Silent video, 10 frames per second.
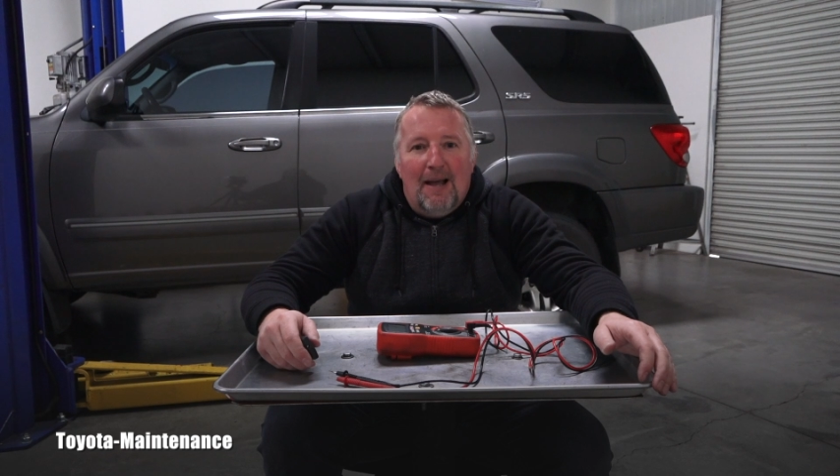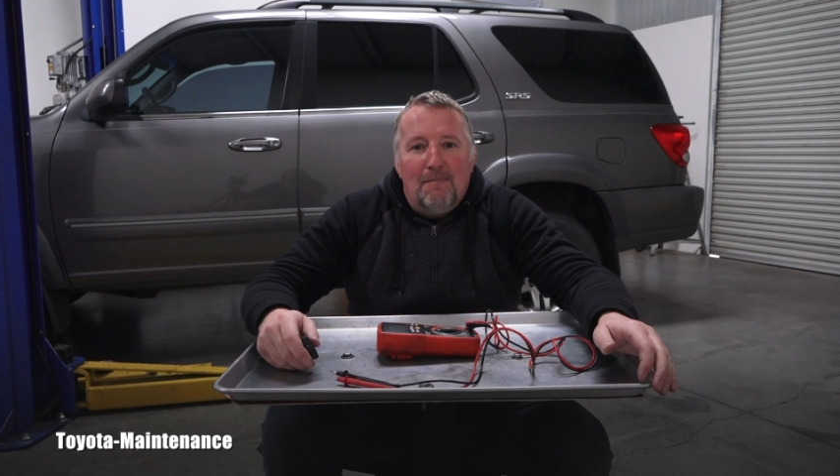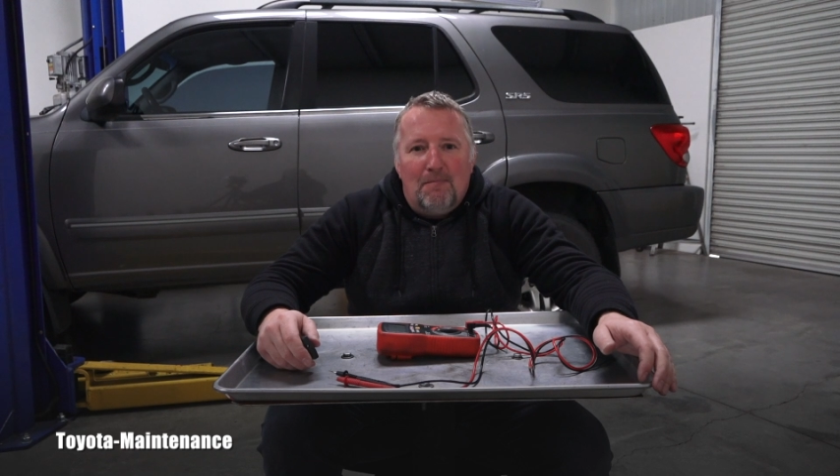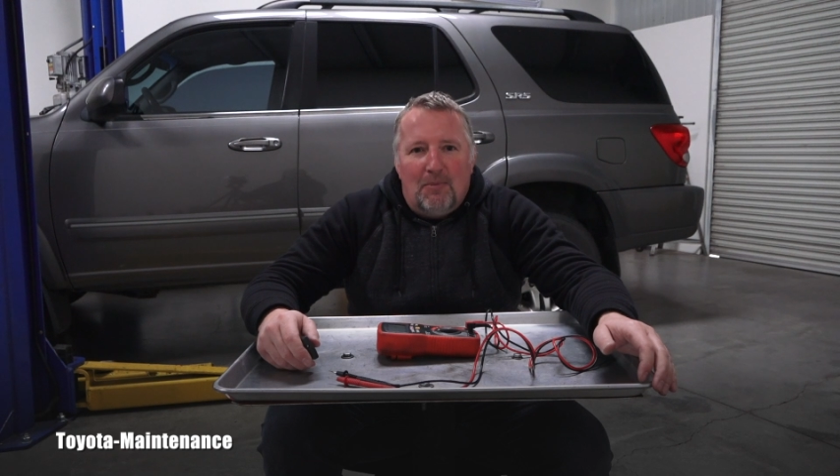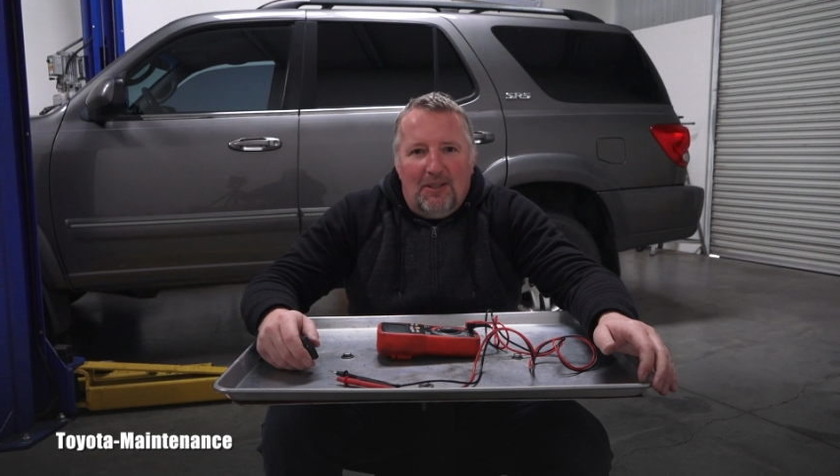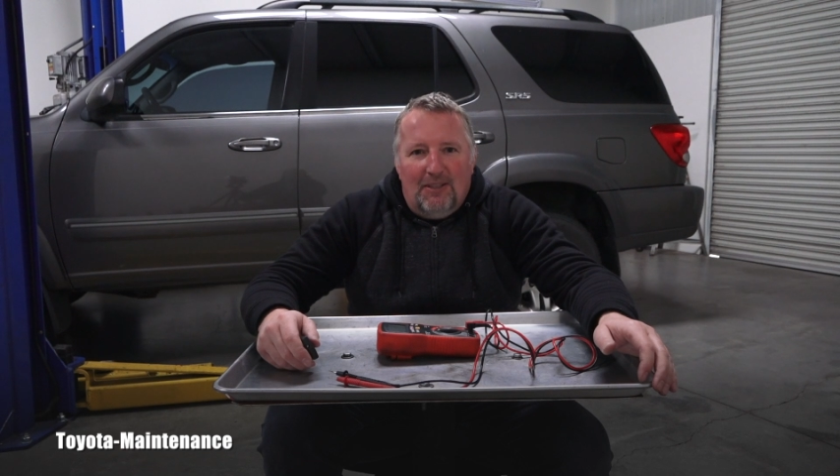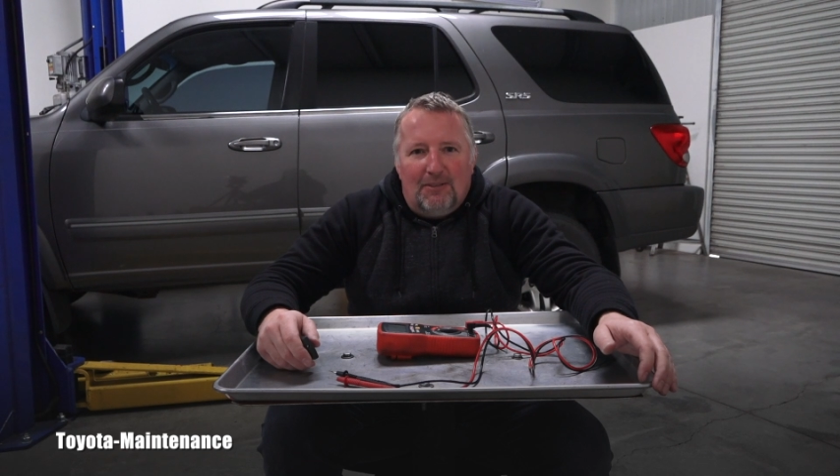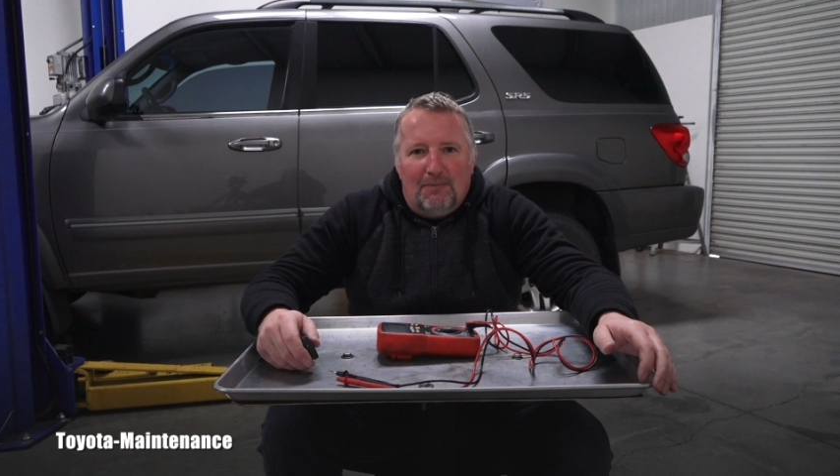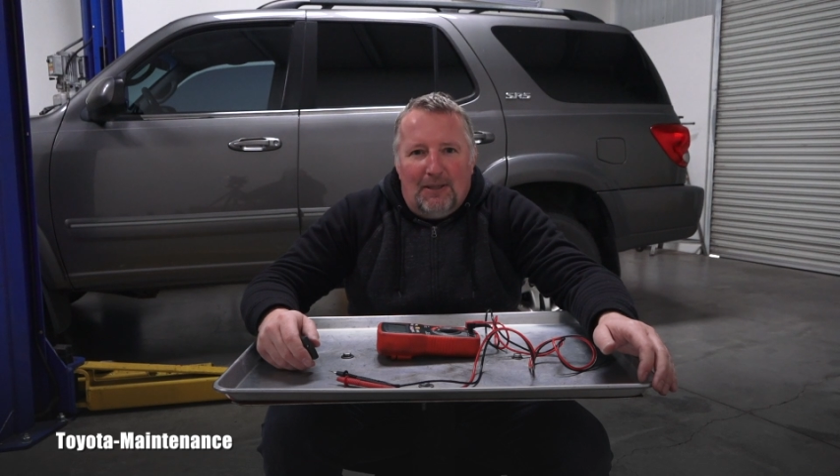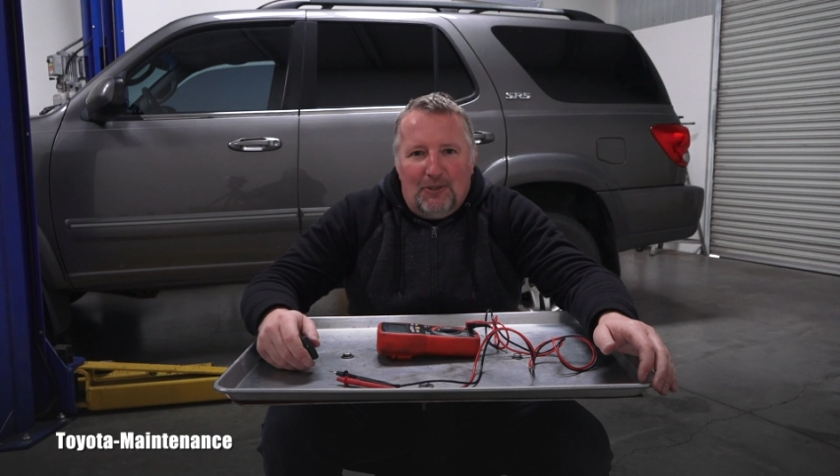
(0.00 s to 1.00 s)
and
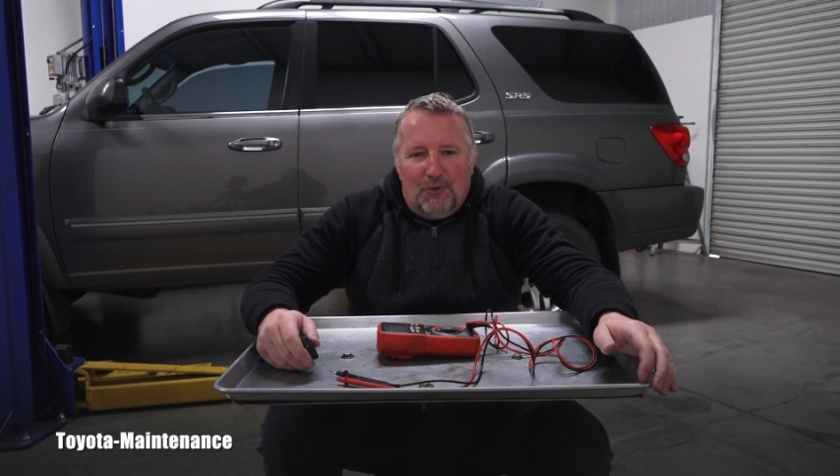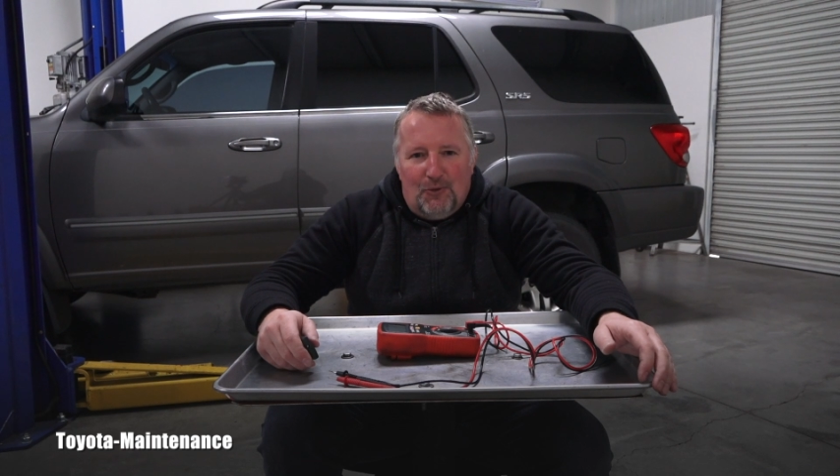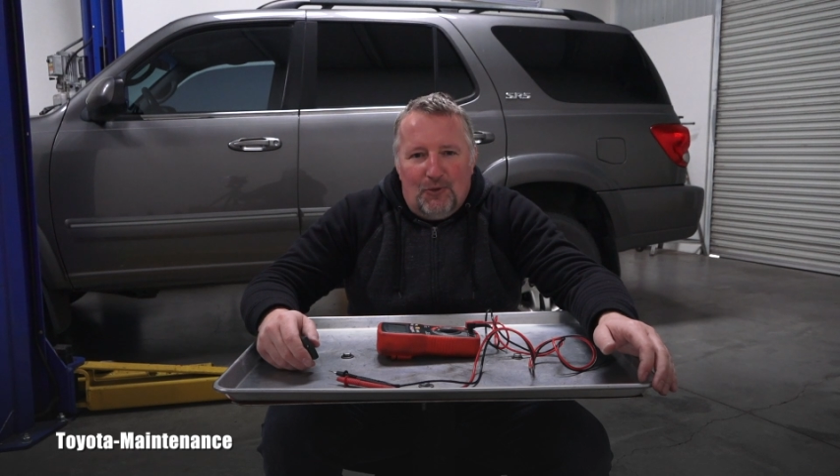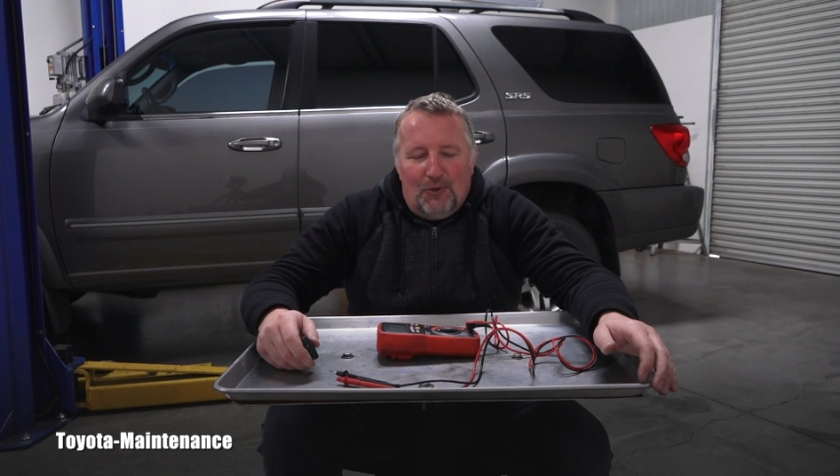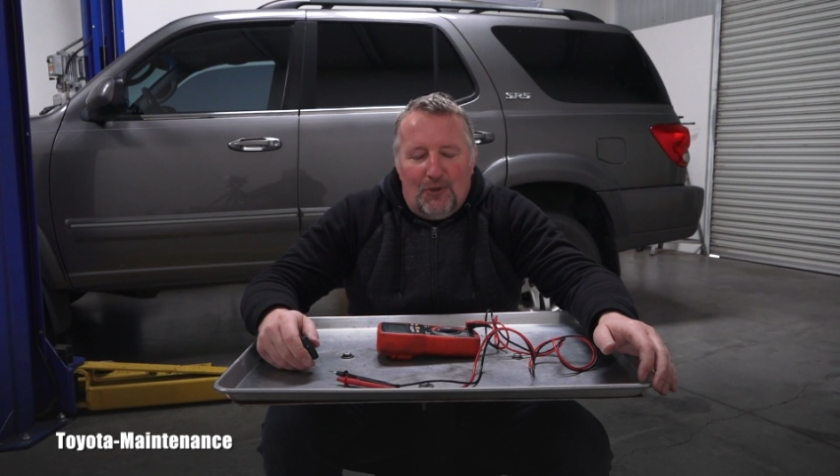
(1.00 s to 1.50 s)
please make sure